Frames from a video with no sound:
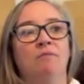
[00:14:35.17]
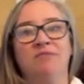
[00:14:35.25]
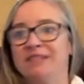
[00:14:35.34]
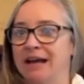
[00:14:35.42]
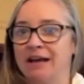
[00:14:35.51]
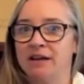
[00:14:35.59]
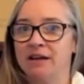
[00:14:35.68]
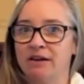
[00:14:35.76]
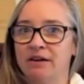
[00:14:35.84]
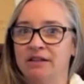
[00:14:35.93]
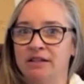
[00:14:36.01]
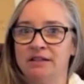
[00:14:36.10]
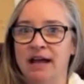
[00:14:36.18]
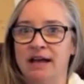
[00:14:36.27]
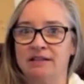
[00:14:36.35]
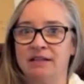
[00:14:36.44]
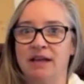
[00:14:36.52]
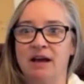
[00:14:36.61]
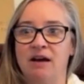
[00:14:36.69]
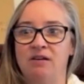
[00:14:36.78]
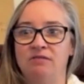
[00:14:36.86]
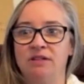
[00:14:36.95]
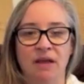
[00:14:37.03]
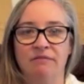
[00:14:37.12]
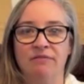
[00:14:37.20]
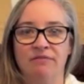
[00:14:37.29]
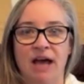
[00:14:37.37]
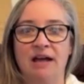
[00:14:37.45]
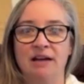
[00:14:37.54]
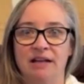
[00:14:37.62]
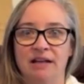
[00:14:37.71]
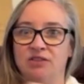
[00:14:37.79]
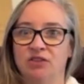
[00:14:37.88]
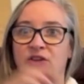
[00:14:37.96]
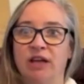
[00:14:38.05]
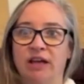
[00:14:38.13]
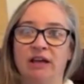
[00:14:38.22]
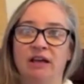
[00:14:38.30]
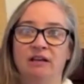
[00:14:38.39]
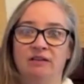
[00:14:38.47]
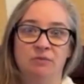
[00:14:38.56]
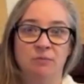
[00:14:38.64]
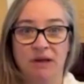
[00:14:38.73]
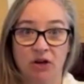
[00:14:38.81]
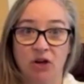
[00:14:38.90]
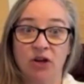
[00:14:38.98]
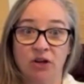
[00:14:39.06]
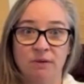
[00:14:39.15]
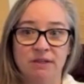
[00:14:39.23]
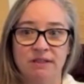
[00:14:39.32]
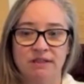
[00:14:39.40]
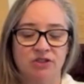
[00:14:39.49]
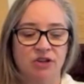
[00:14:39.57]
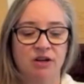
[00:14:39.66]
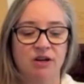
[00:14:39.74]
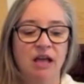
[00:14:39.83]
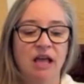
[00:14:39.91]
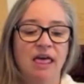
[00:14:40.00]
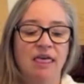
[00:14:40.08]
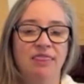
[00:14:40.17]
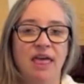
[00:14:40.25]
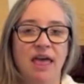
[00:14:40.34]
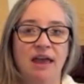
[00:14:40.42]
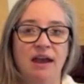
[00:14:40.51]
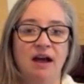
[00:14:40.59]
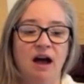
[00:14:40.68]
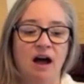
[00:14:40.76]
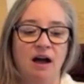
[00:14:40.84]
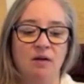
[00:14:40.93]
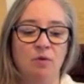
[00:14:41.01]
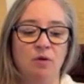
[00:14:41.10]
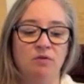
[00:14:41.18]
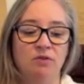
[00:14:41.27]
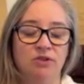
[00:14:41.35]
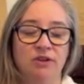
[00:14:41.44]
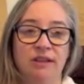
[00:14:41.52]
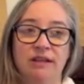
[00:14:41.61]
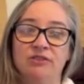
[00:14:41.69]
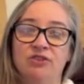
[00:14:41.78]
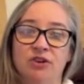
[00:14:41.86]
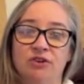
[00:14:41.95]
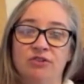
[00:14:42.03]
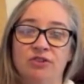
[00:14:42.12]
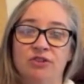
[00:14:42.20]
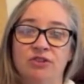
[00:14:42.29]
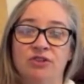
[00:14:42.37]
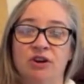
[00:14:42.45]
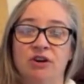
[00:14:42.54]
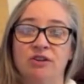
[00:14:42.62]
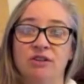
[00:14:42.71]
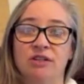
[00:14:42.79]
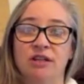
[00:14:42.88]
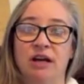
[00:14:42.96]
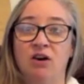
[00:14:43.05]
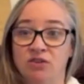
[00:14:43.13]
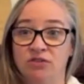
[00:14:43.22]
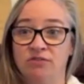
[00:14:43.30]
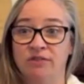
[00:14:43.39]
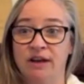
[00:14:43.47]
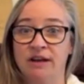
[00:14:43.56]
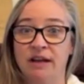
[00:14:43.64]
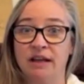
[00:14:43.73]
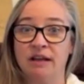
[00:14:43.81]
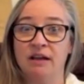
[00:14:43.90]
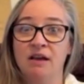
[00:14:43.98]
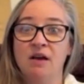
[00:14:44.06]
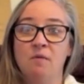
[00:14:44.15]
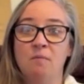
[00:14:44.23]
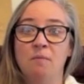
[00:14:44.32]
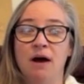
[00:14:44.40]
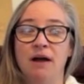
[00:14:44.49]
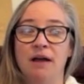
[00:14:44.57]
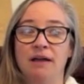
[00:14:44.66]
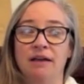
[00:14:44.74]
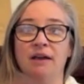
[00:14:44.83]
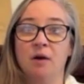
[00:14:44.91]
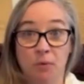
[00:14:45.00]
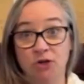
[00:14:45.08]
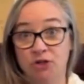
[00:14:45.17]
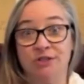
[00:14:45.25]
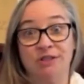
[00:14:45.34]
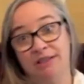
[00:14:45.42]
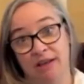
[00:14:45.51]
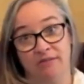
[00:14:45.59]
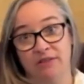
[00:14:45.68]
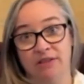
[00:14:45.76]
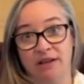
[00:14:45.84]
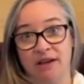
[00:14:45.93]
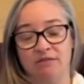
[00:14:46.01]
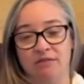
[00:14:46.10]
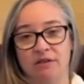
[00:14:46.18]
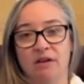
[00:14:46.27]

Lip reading: Secondary to the tax account, if that is looking to be in a good position, then I will then turn to start also funding my emergency savings account.